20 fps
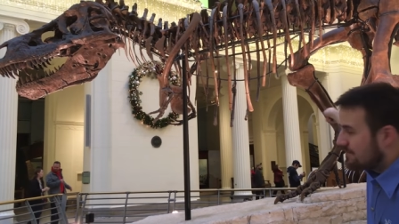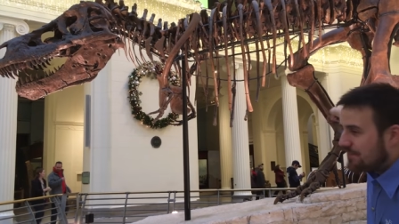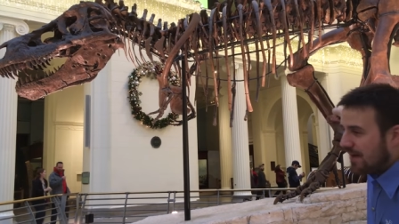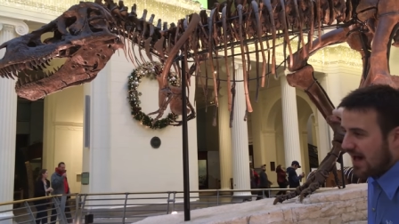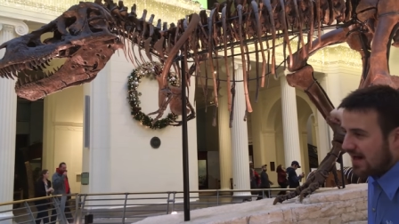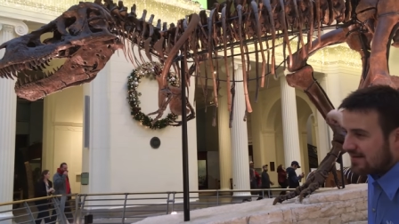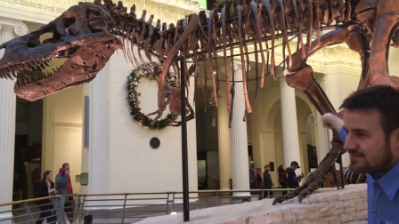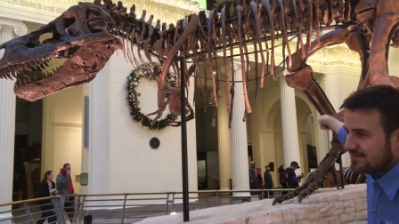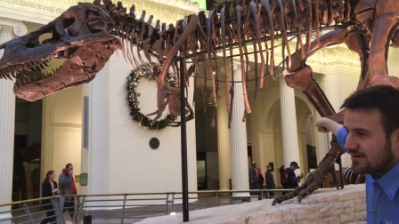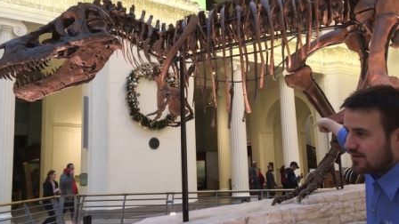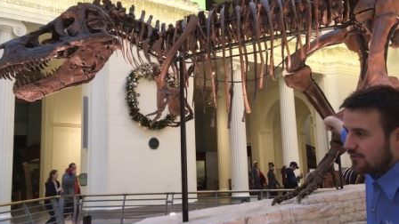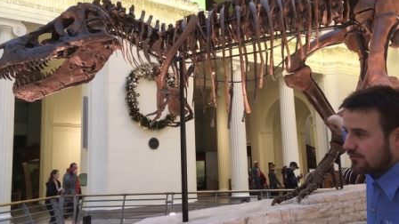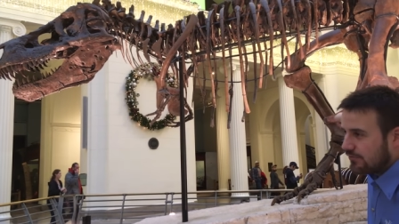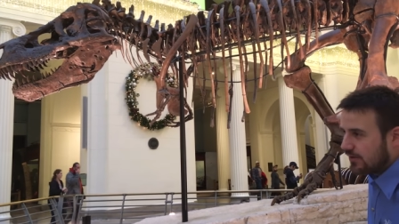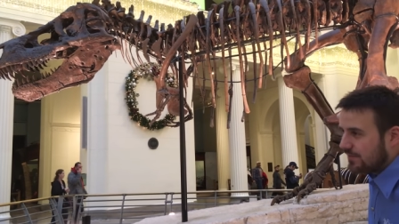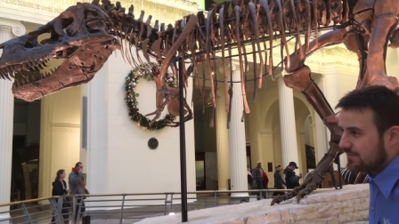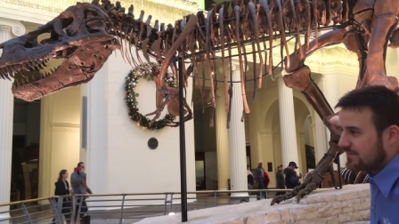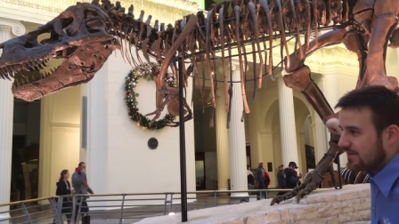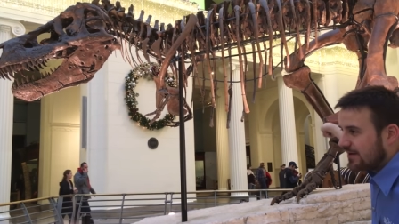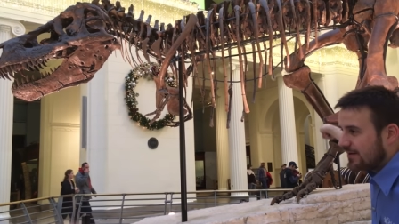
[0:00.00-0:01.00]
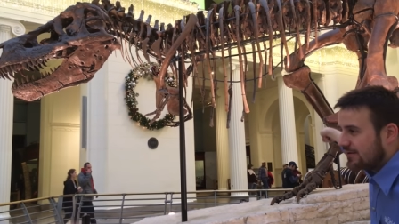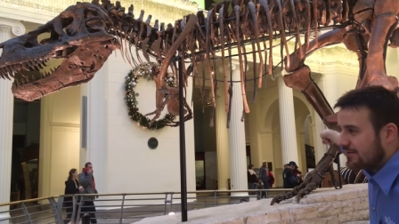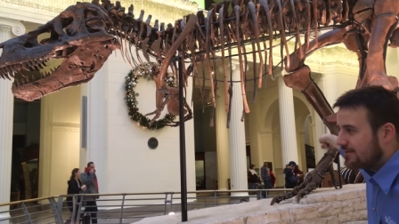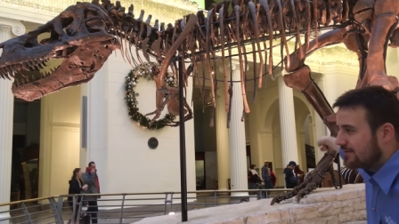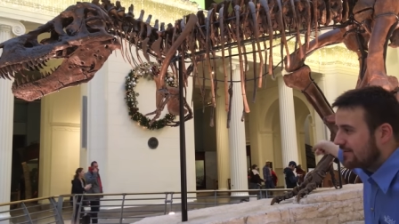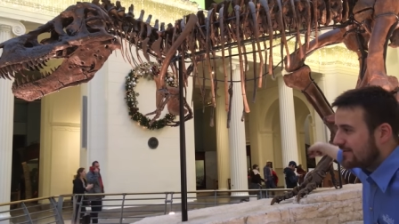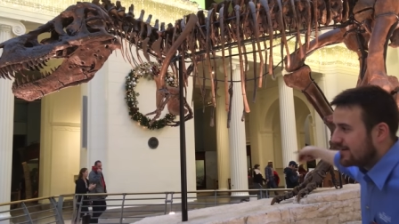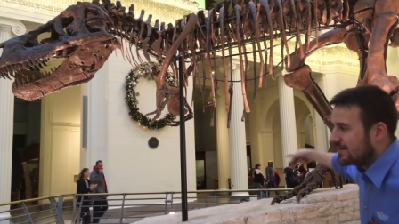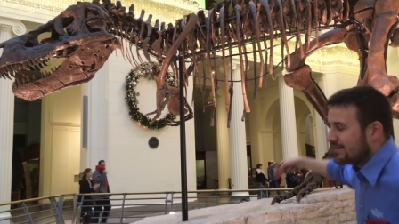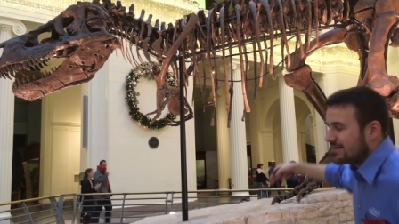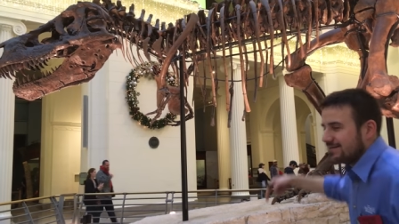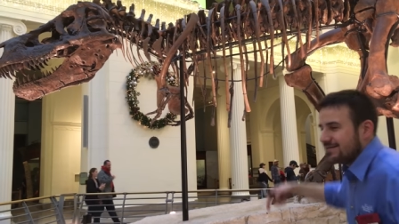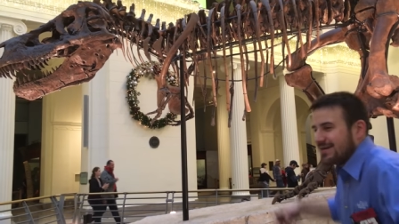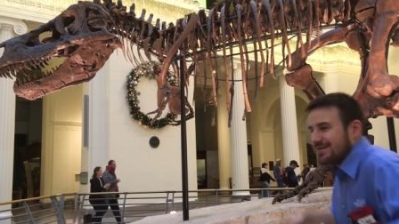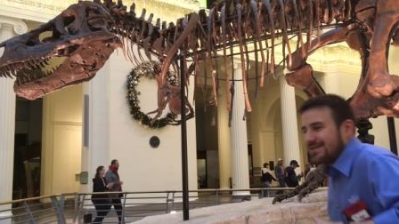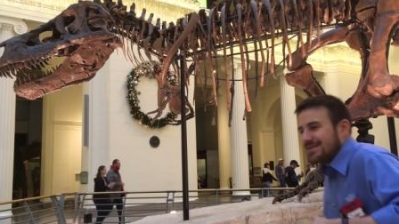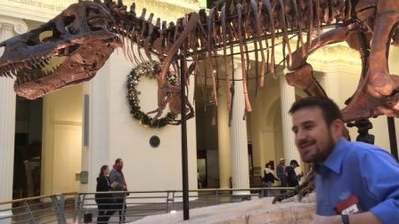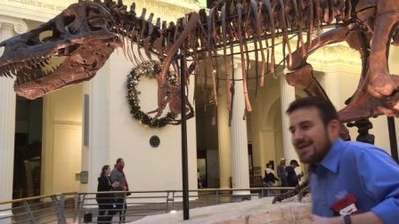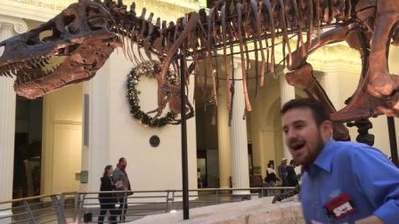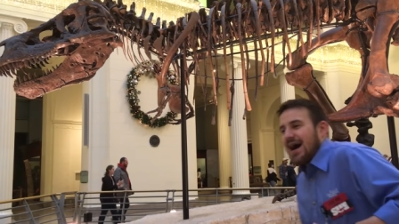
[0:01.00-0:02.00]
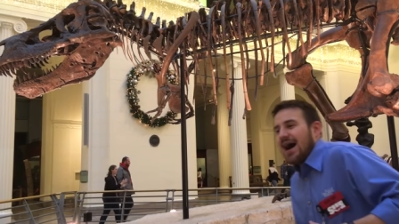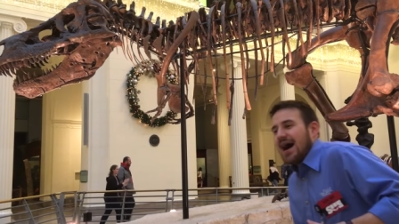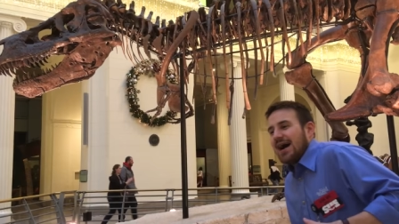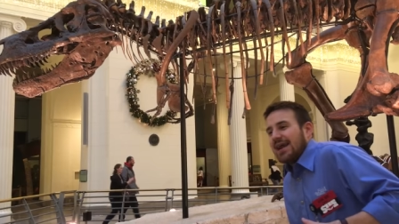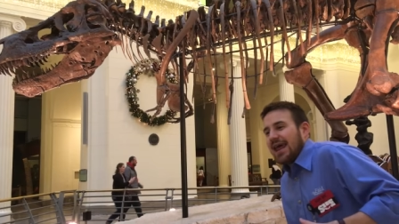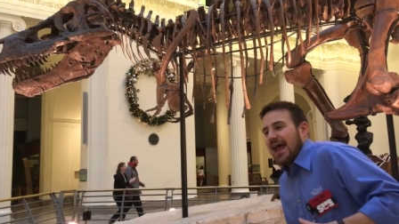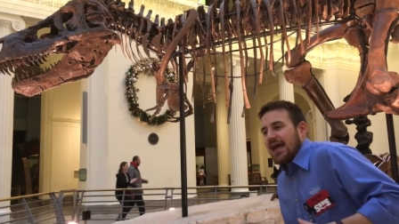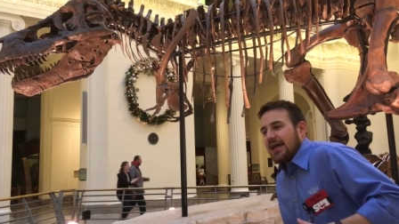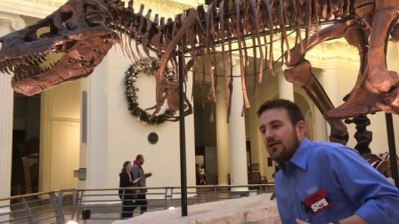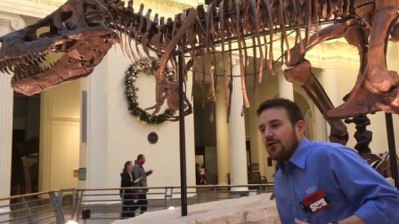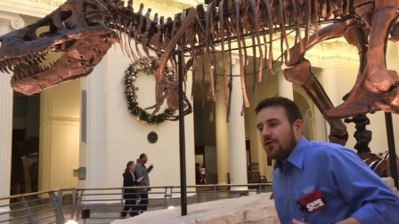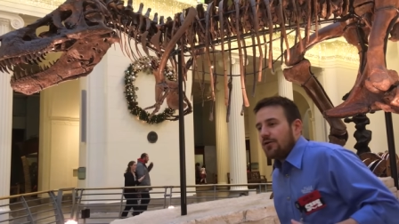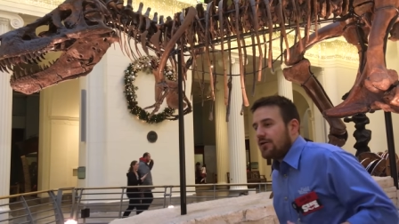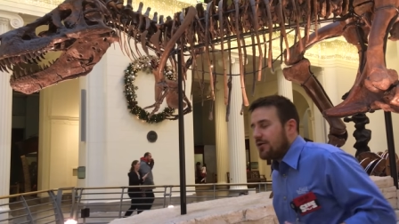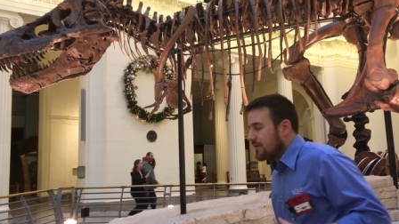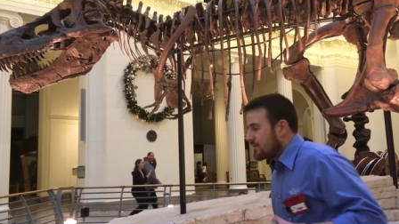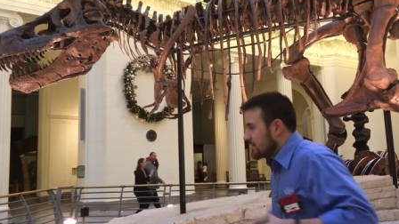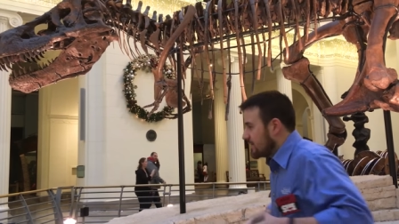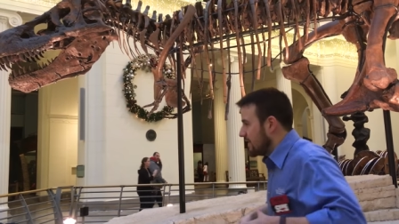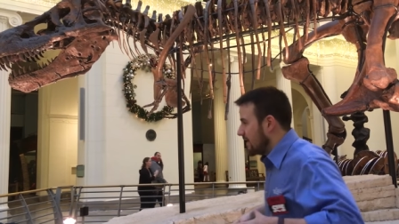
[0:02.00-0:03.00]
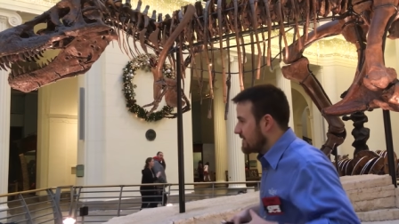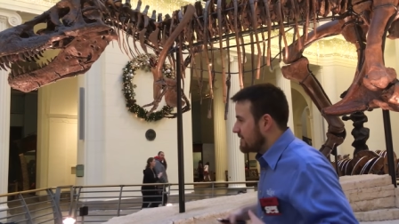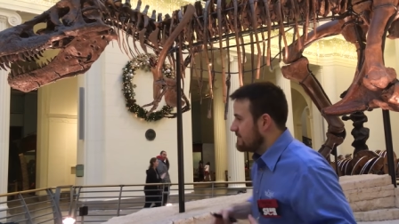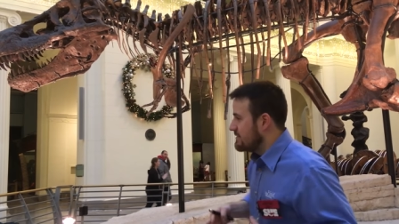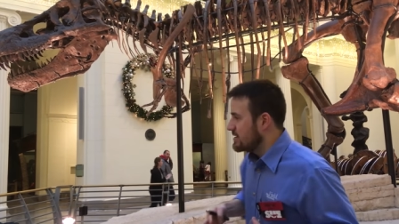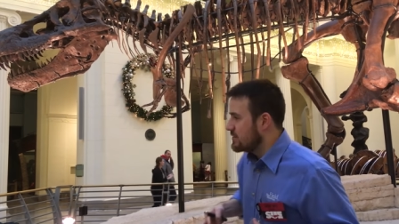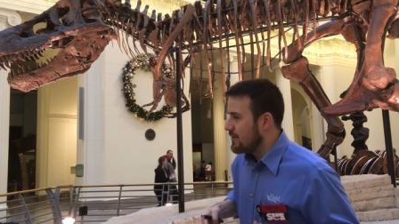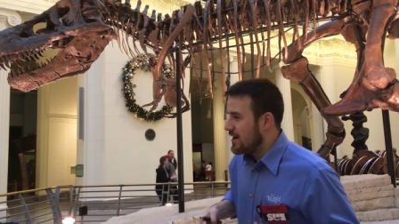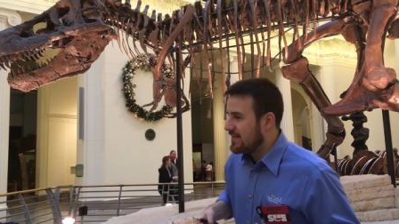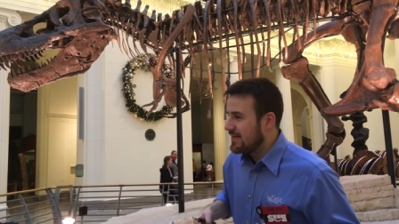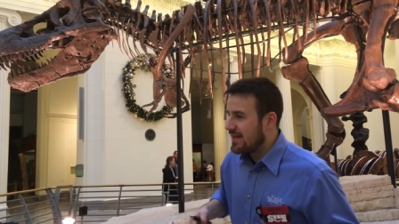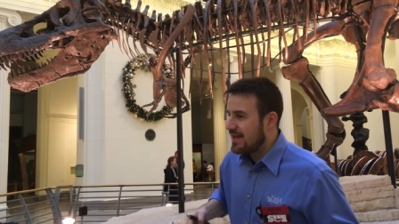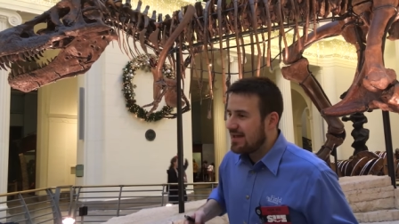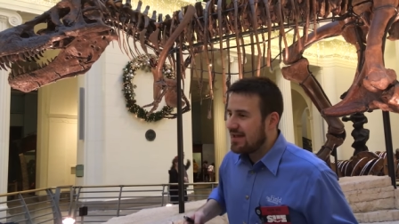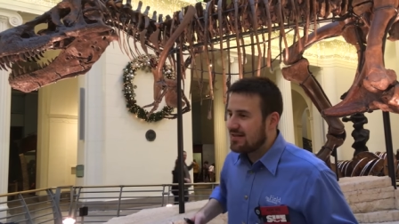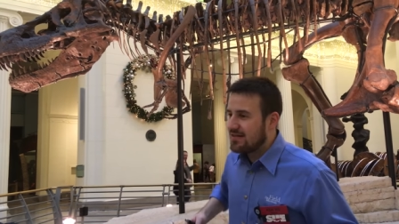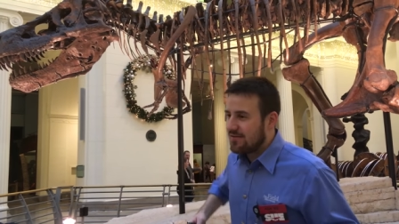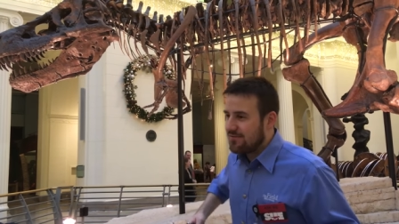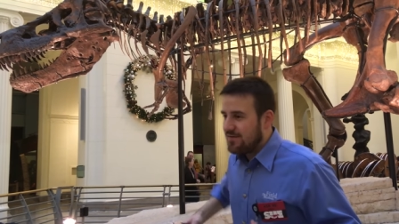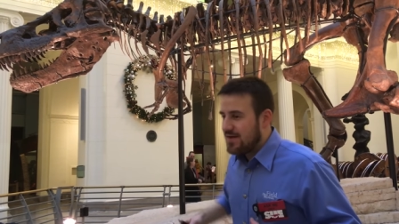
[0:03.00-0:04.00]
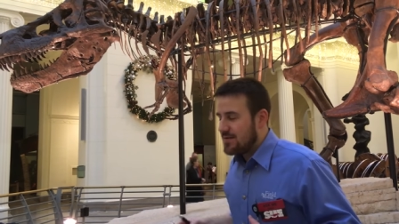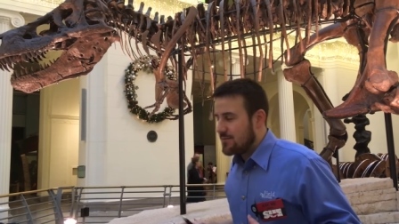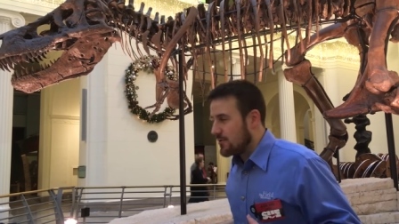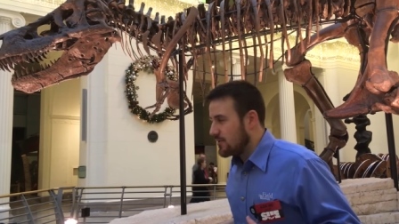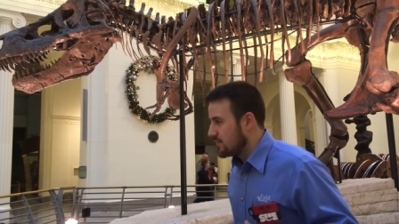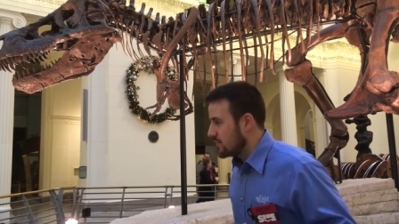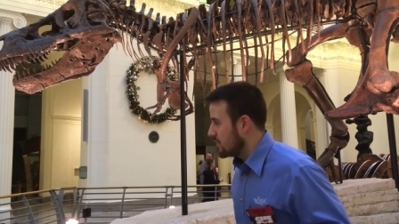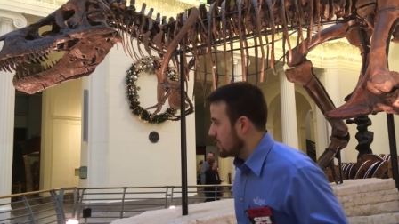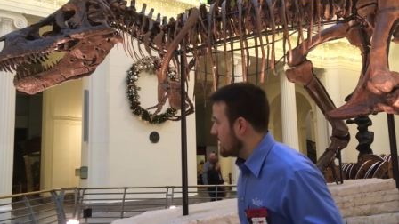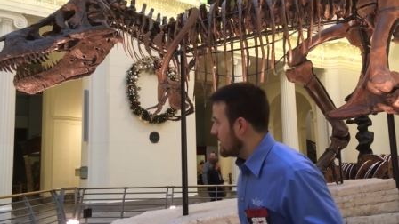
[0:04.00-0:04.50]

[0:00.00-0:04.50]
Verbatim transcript: impacting her ribs here. She's at this odd angle. So that's the only way they could get the femur into